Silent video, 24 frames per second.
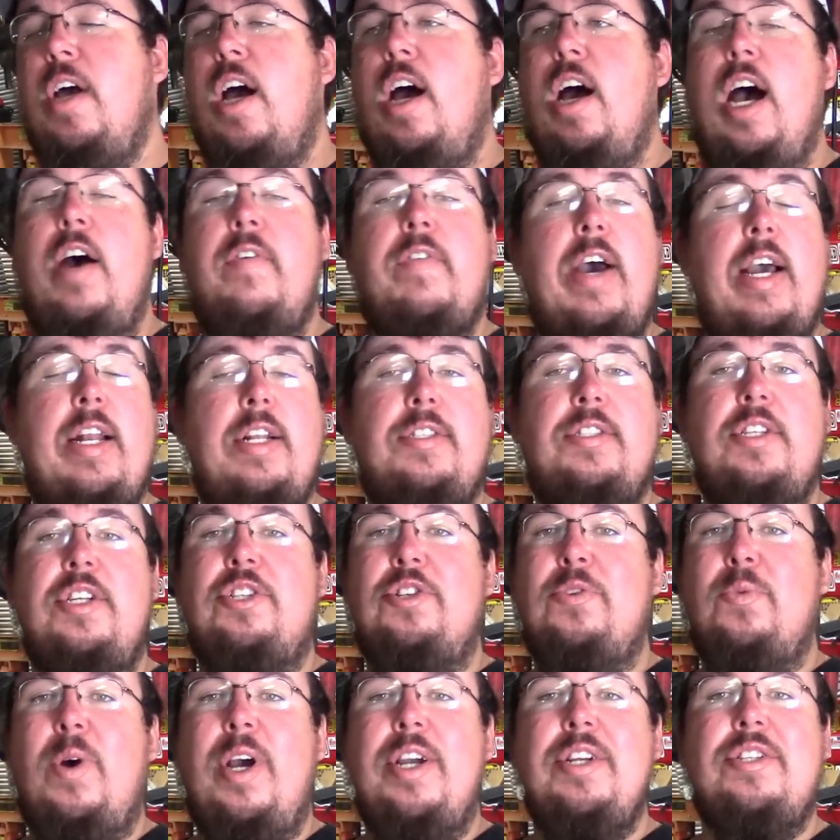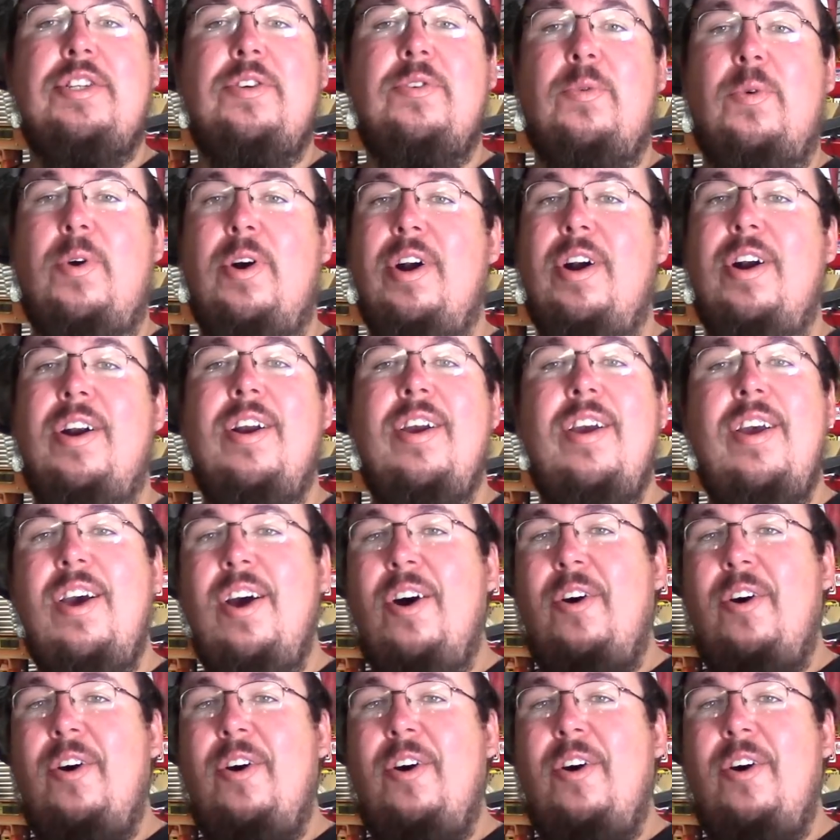I've had a situation where